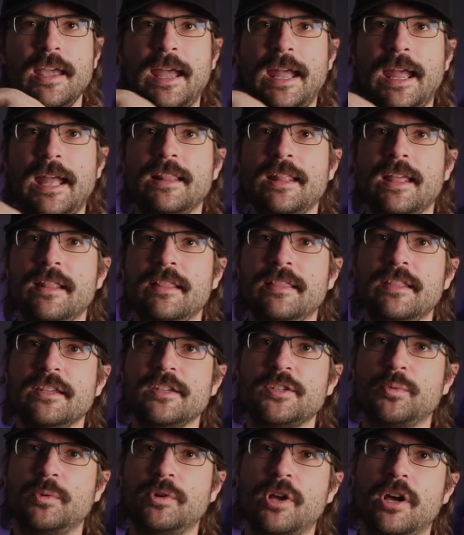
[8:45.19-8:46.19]
And then
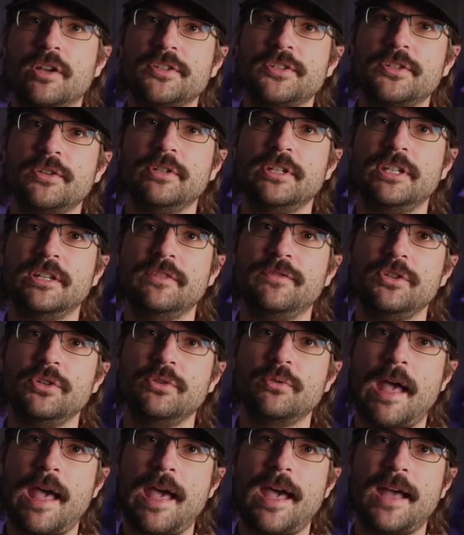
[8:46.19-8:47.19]
this would also give
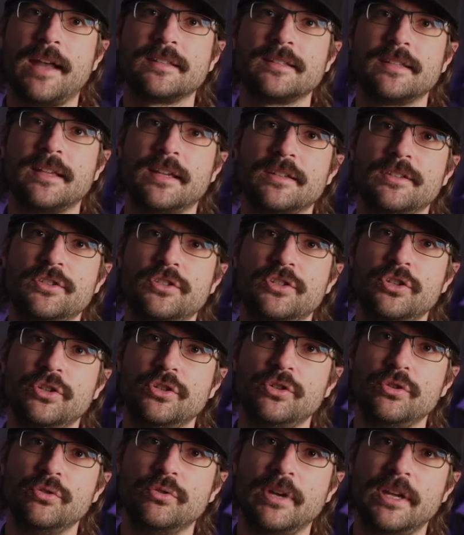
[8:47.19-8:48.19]
you access
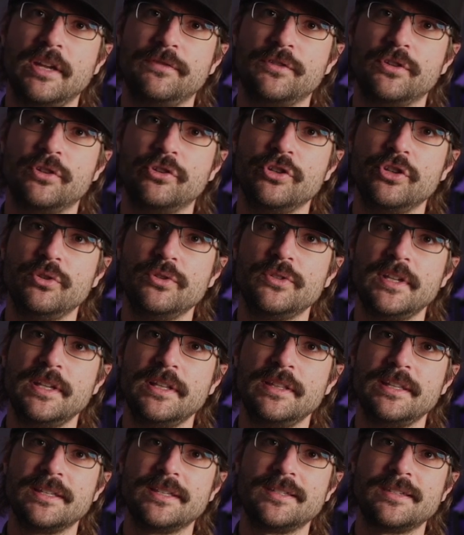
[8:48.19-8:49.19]
to, if you're
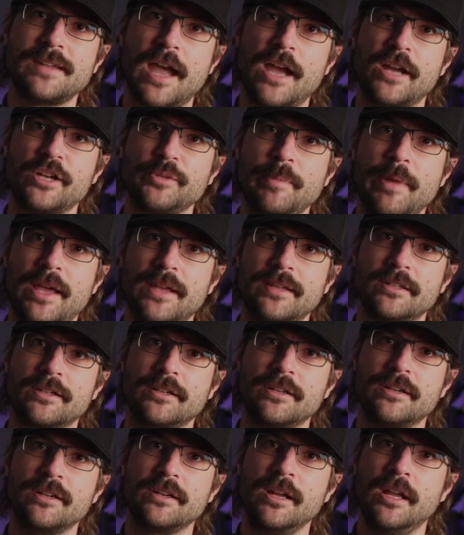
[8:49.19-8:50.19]
using the
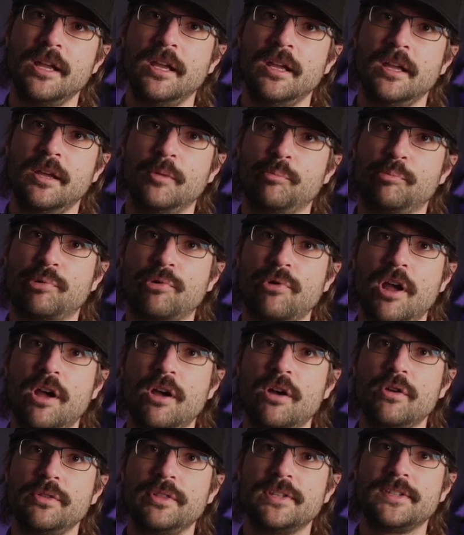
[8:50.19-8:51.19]
Stashmaster
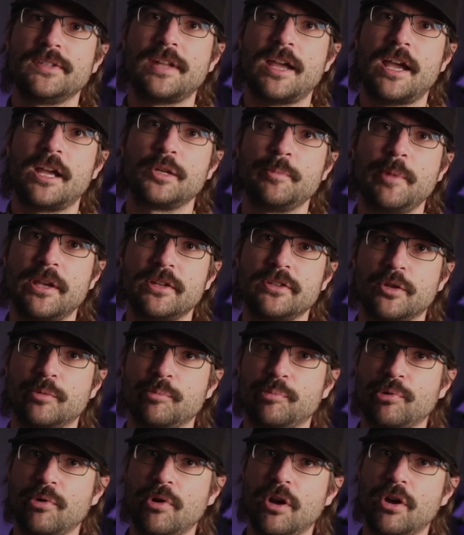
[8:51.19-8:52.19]
Pro, the Stashmaster
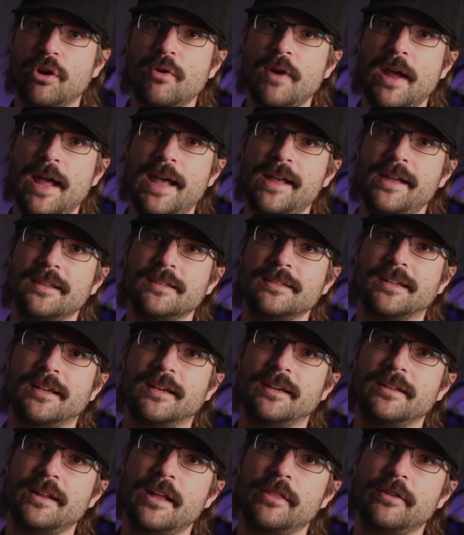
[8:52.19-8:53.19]
Pro has
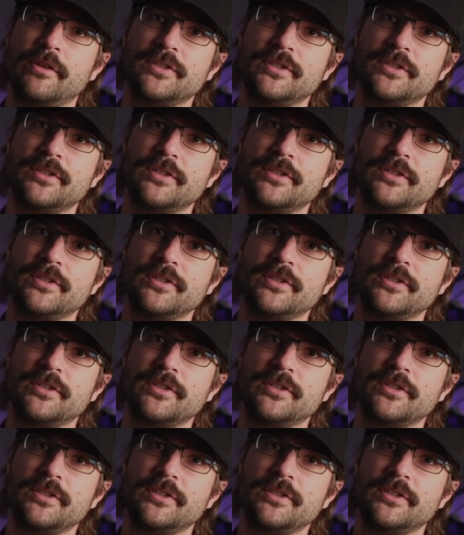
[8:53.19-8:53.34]
another